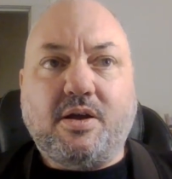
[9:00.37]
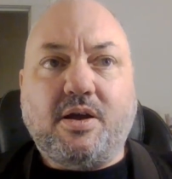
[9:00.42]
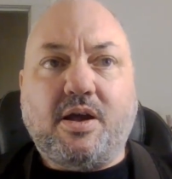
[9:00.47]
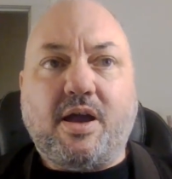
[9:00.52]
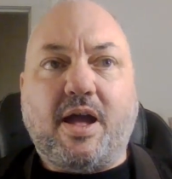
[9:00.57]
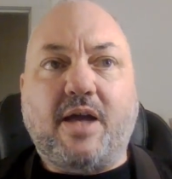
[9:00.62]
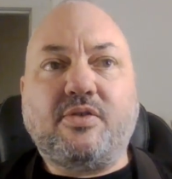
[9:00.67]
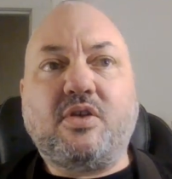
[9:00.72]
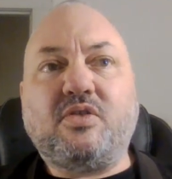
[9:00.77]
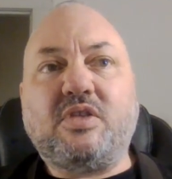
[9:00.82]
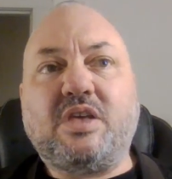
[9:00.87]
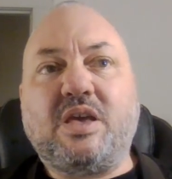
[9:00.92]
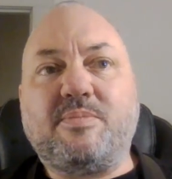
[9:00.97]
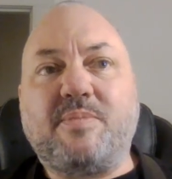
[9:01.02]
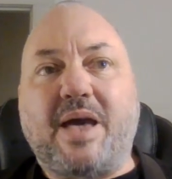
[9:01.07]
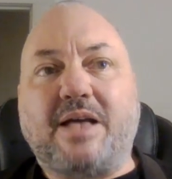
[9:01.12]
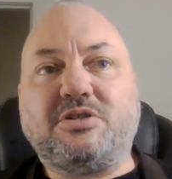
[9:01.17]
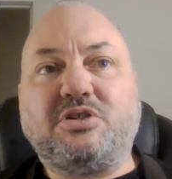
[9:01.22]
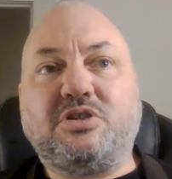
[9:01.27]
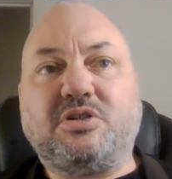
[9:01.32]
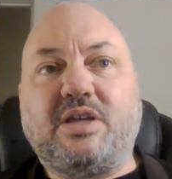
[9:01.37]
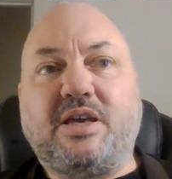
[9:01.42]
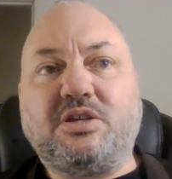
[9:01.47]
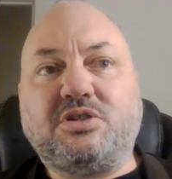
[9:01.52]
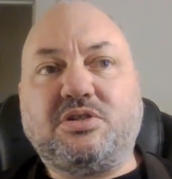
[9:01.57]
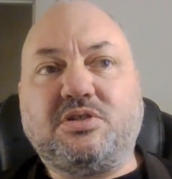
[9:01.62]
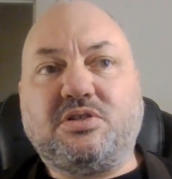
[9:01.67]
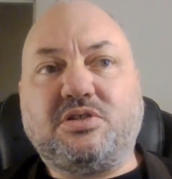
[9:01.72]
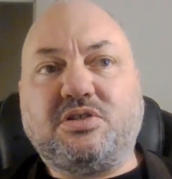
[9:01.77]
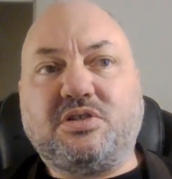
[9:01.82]
And then the
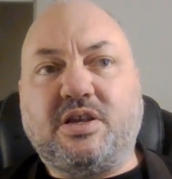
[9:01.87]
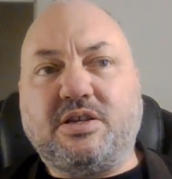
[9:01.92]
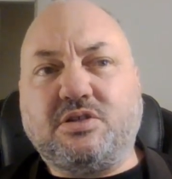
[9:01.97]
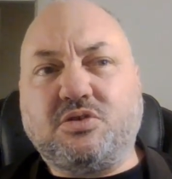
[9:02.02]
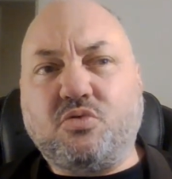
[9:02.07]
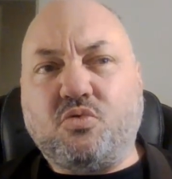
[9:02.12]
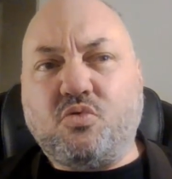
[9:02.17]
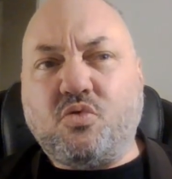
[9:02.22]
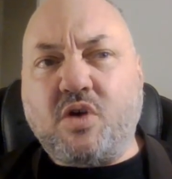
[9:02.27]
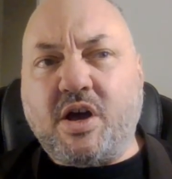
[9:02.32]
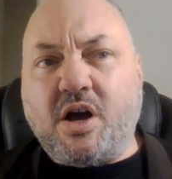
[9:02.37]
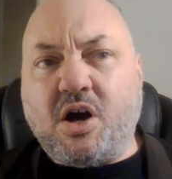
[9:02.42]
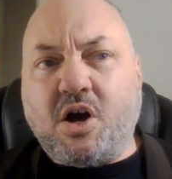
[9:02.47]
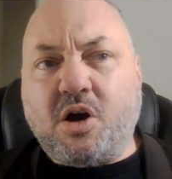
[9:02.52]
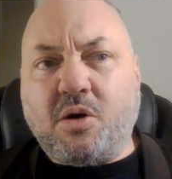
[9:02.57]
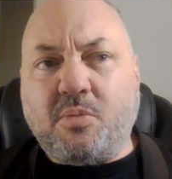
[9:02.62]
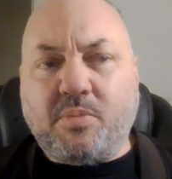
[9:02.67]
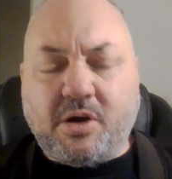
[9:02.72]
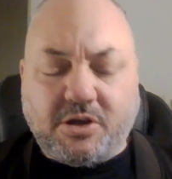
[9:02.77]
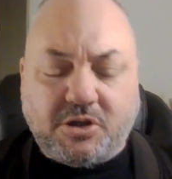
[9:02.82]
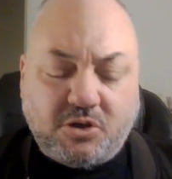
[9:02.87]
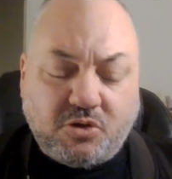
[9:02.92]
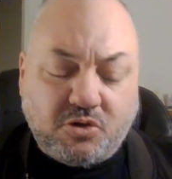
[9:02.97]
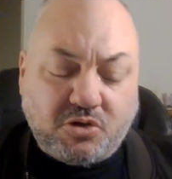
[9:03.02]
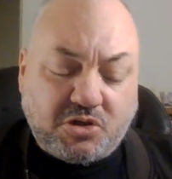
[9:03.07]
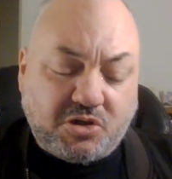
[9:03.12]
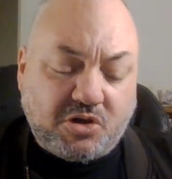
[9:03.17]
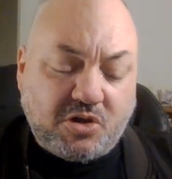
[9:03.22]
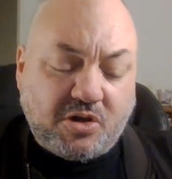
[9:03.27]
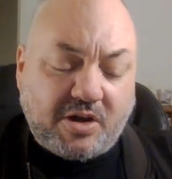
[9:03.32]
imagination says, well, but
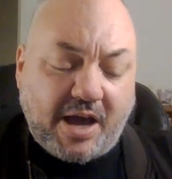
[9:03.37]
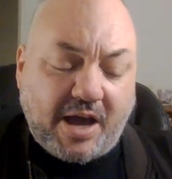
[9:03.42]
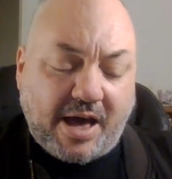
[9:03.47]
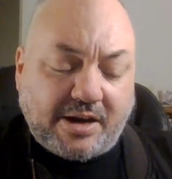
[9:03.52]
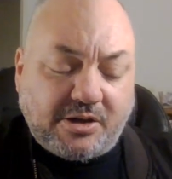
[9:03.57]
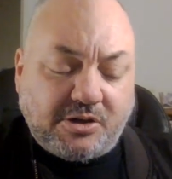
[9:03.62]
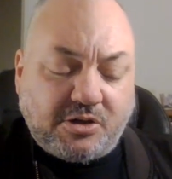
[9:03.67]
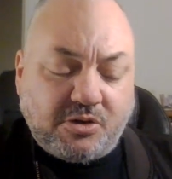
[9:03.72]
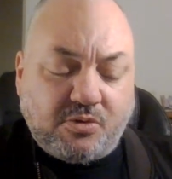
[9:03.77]
you got to do